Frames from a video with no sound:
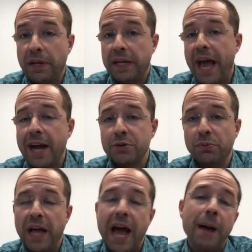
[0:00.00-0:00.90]
like actual
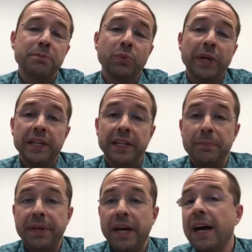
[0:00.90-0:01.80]
apps. We had an
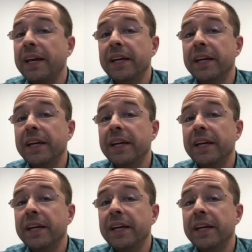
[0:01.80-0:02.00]
API,